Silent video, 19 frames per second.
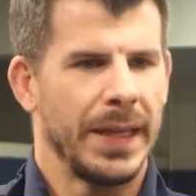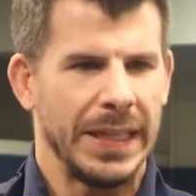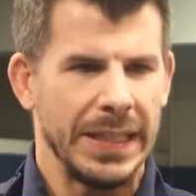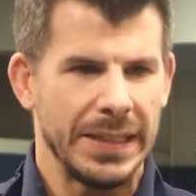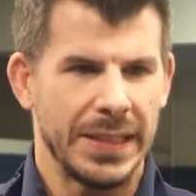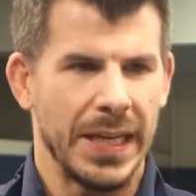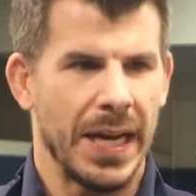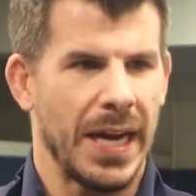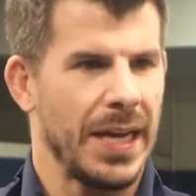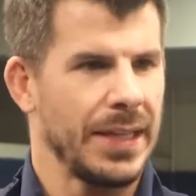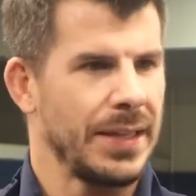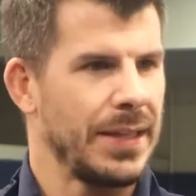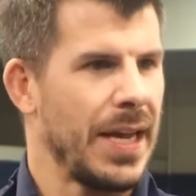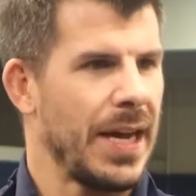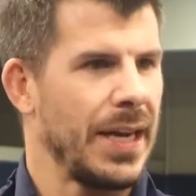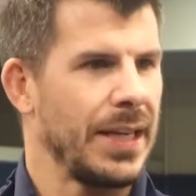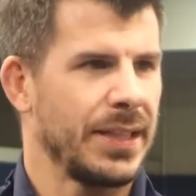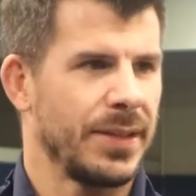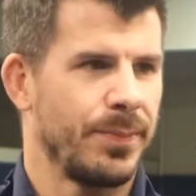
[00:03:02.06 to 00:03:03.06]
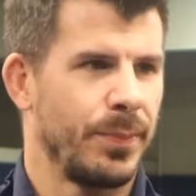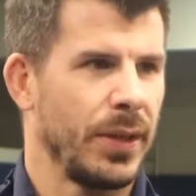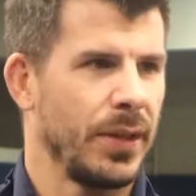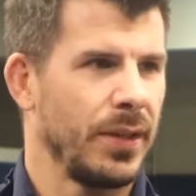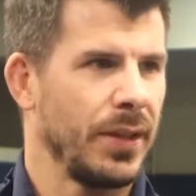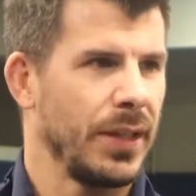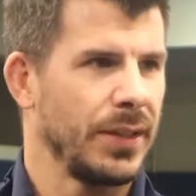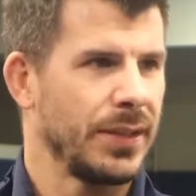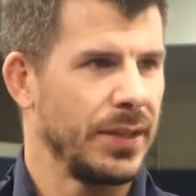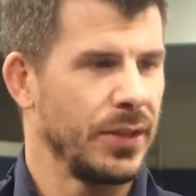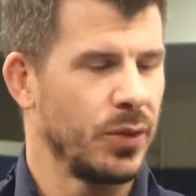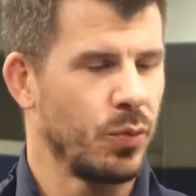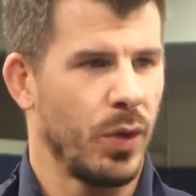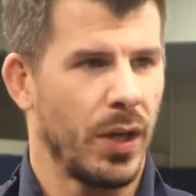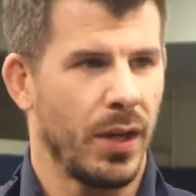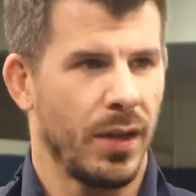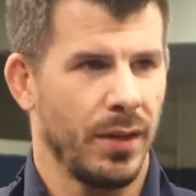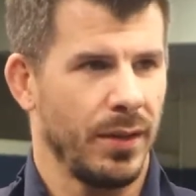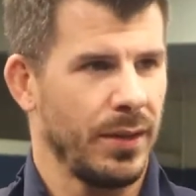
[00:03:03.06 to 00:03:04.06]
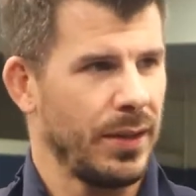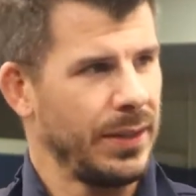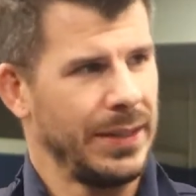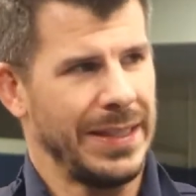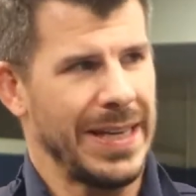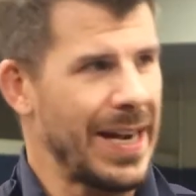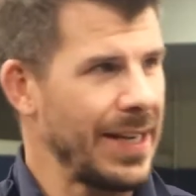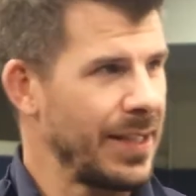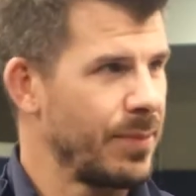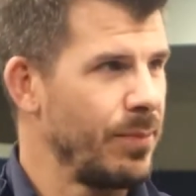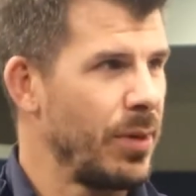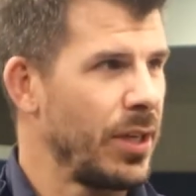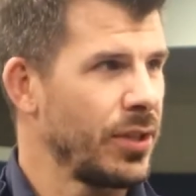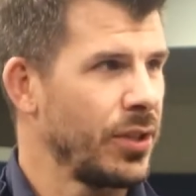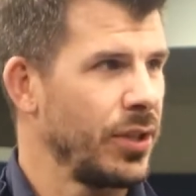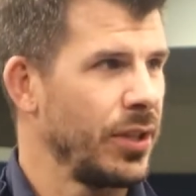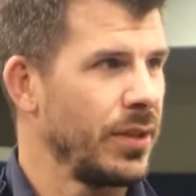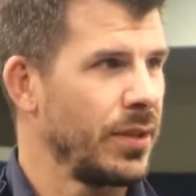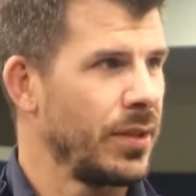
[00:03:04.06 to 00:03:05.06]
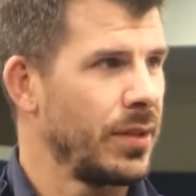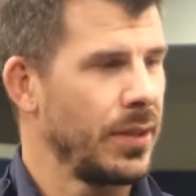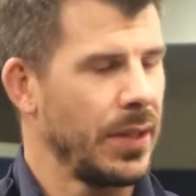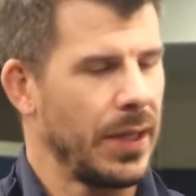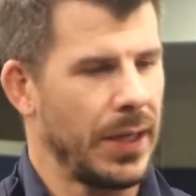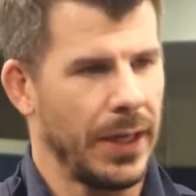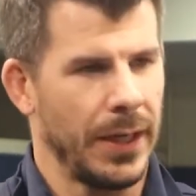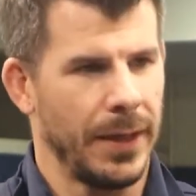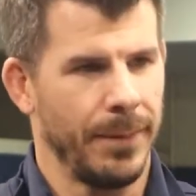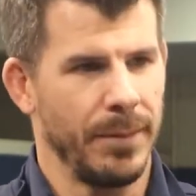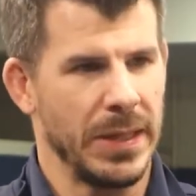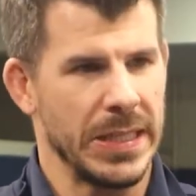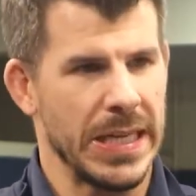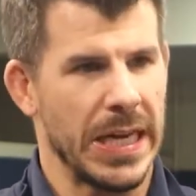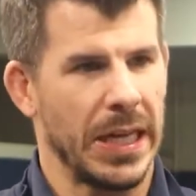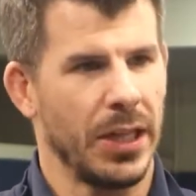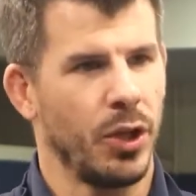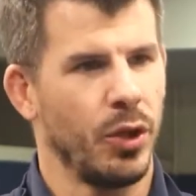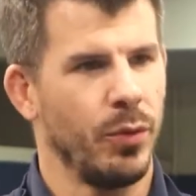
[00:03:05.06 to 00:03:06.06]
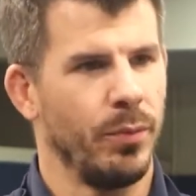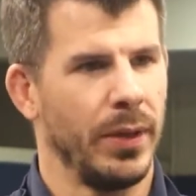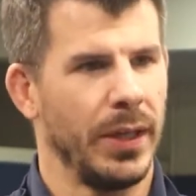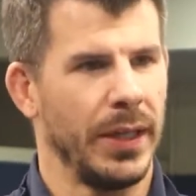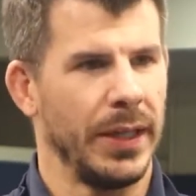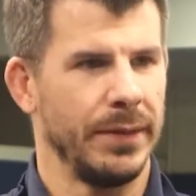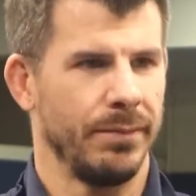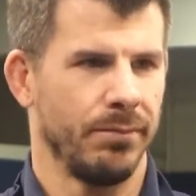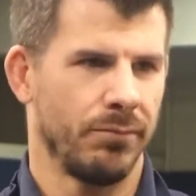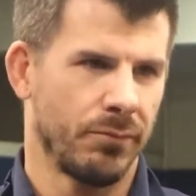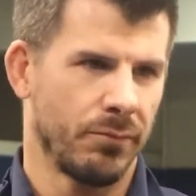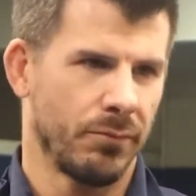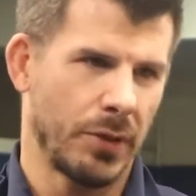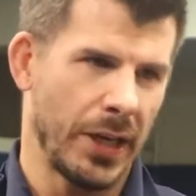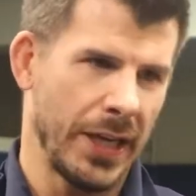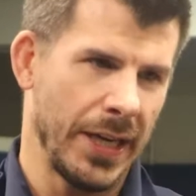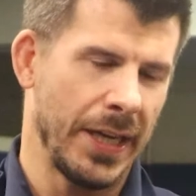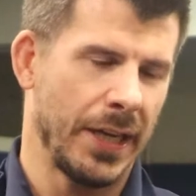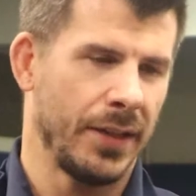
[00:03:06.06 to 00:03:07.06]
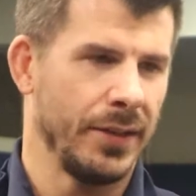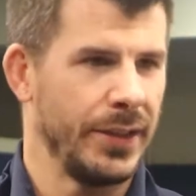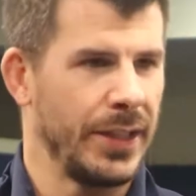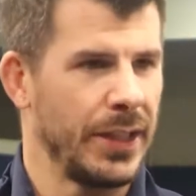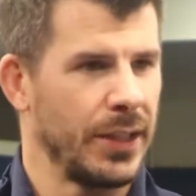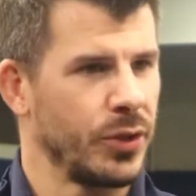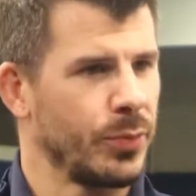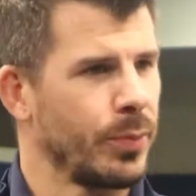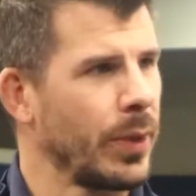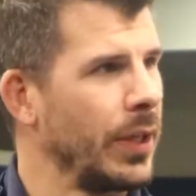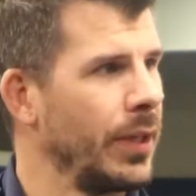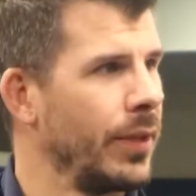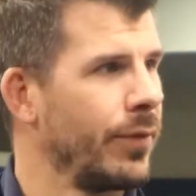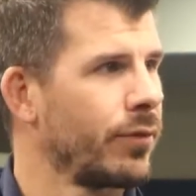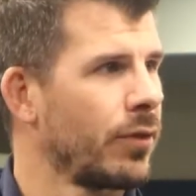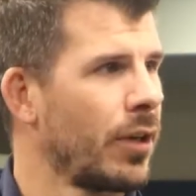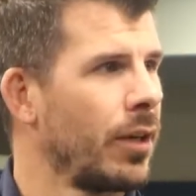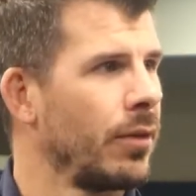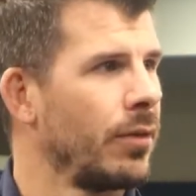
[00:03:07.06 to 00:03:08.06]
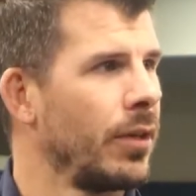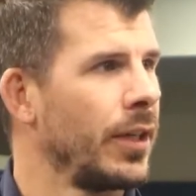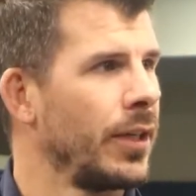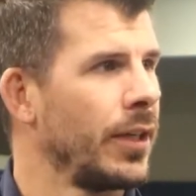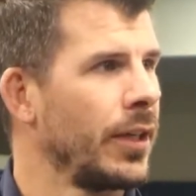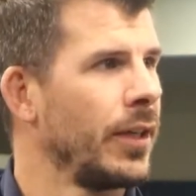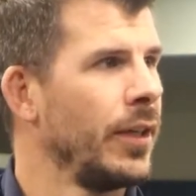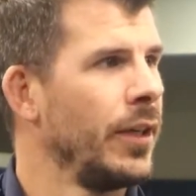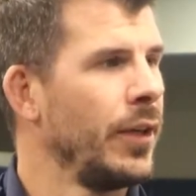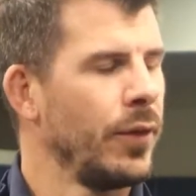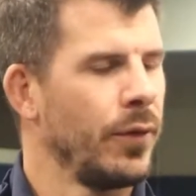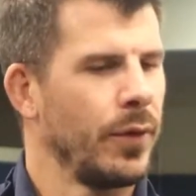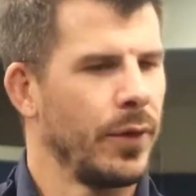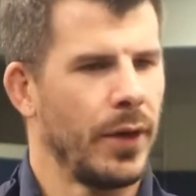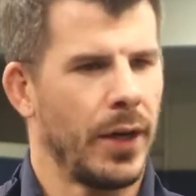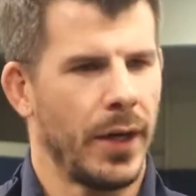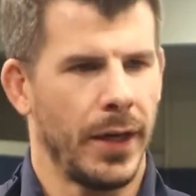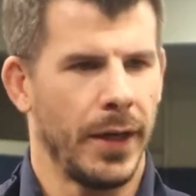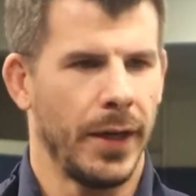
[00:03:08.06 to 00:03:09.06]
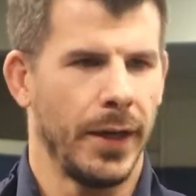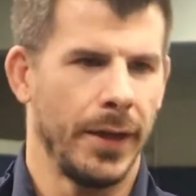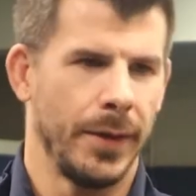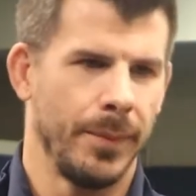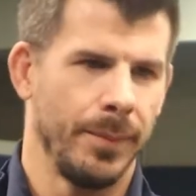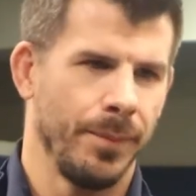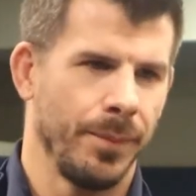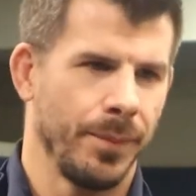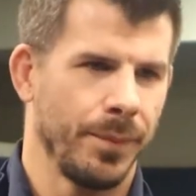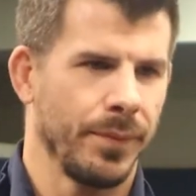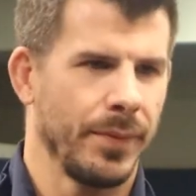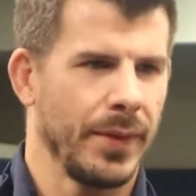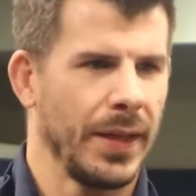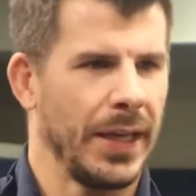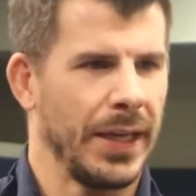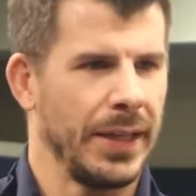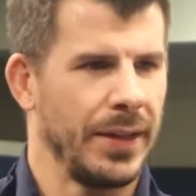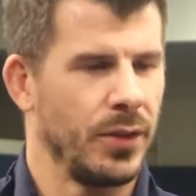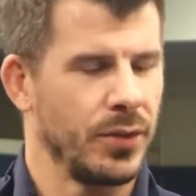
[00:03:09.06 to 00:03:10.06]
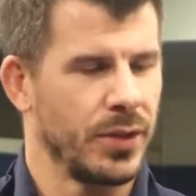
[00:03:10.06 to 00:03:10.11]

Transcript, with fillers: he's got that experience as well. Not as much as um, Nadello, but right now Nadello is probably the front runner, um, and